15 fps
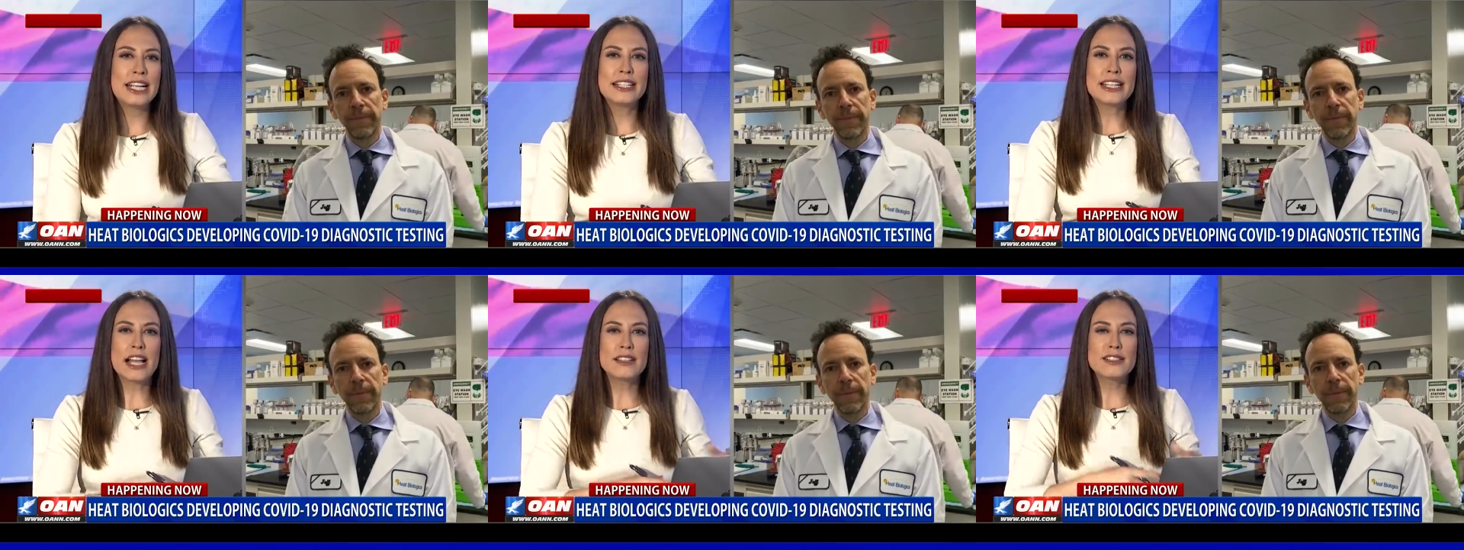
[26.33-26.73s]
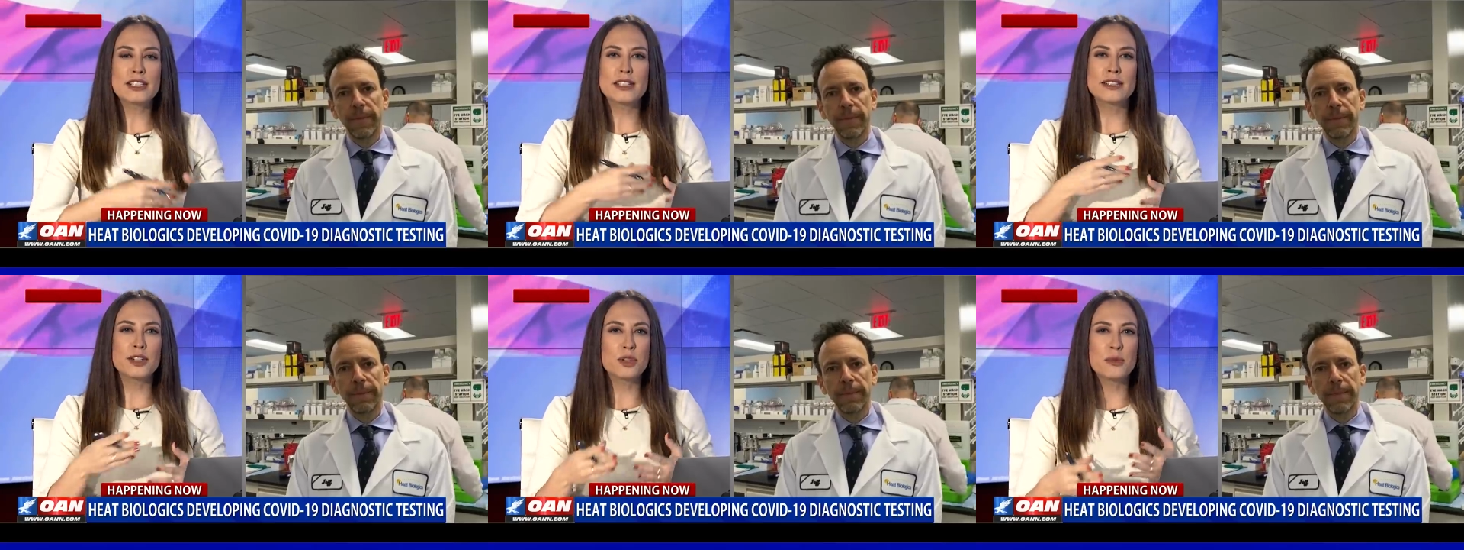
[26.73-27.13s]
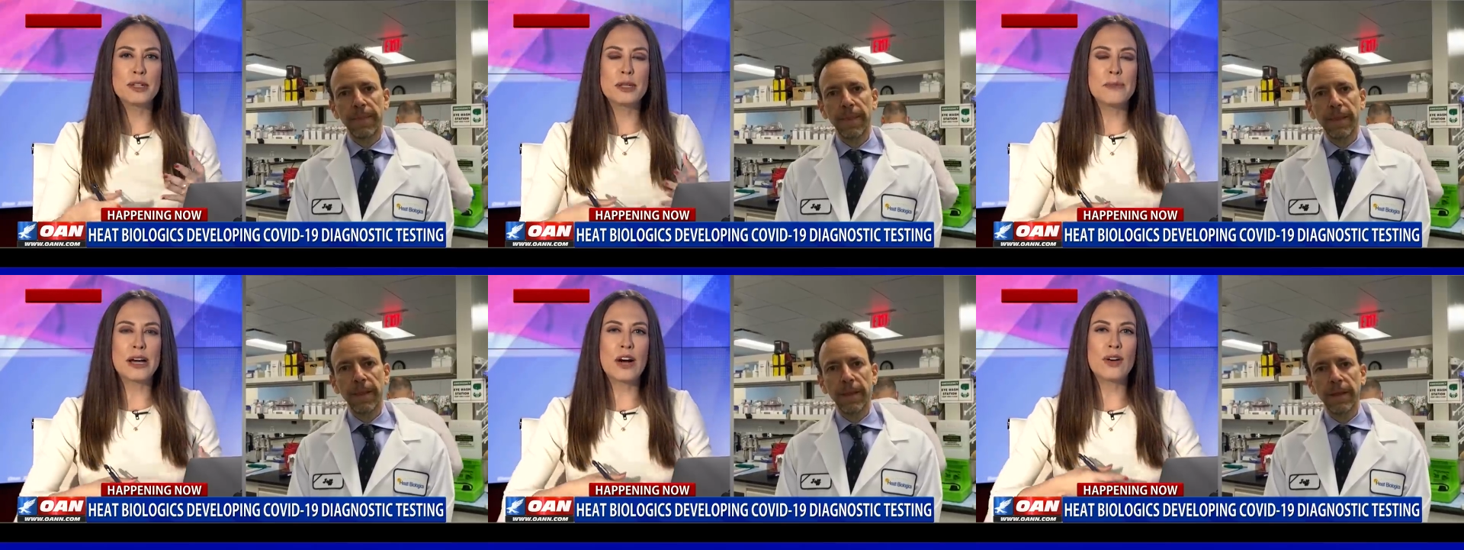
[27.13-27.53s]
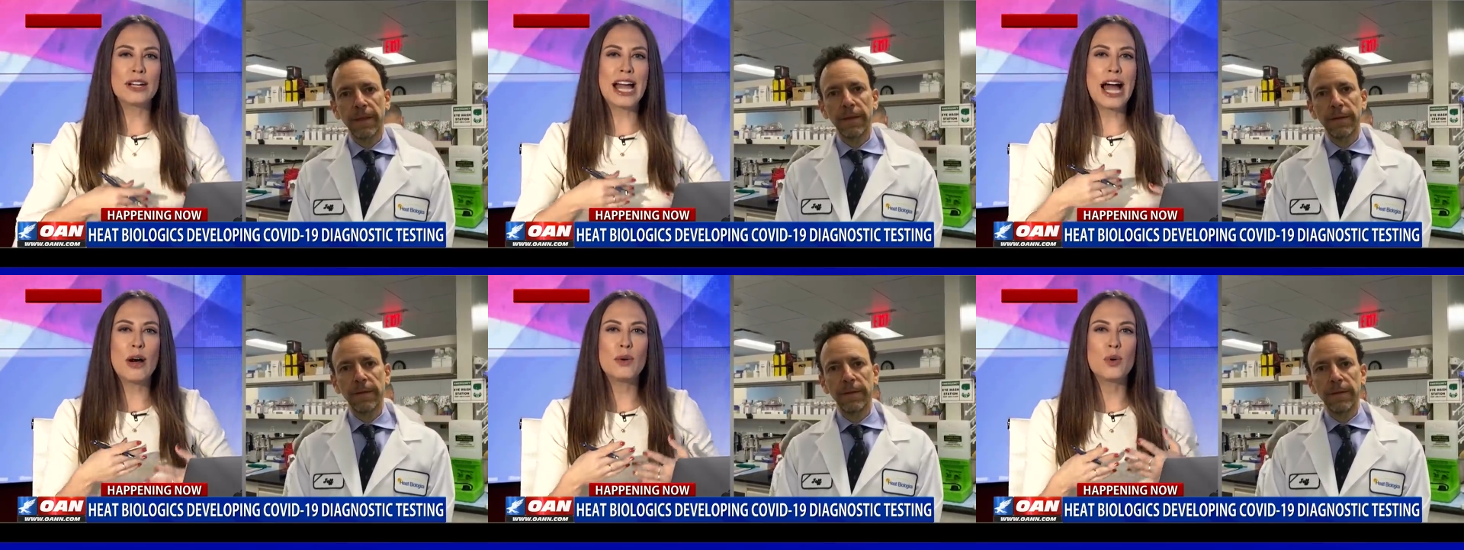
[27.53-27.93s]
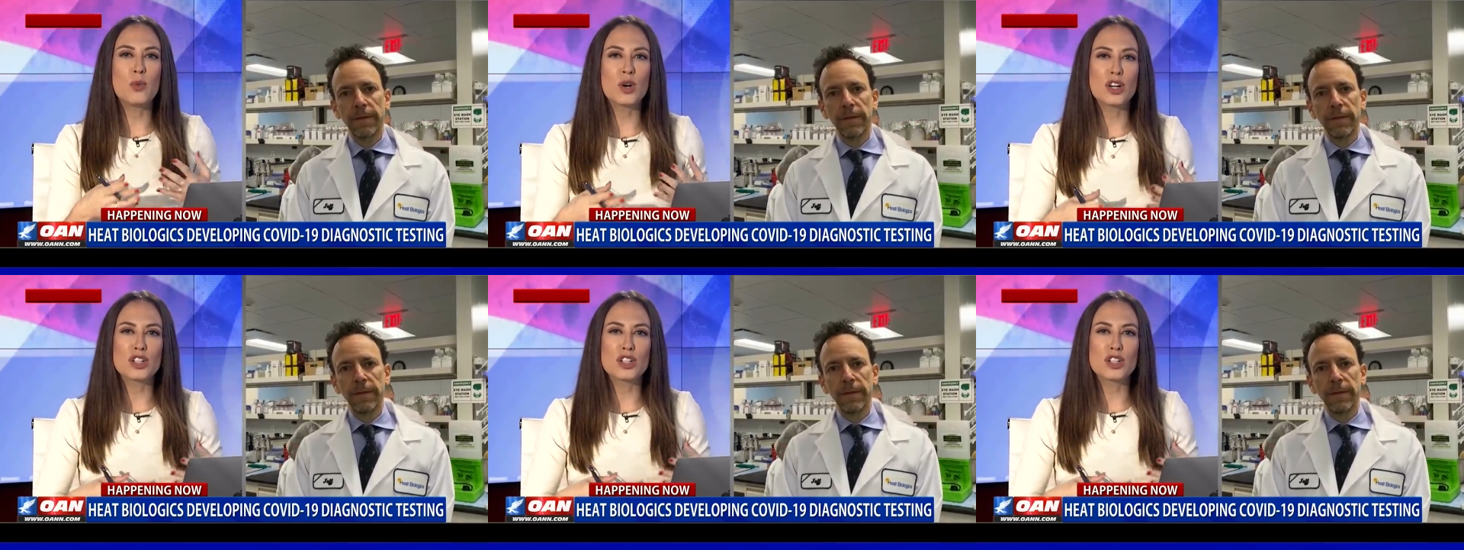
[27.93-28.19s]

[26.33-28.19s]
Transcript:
Speaker 1: Tell us a little bit about how it works.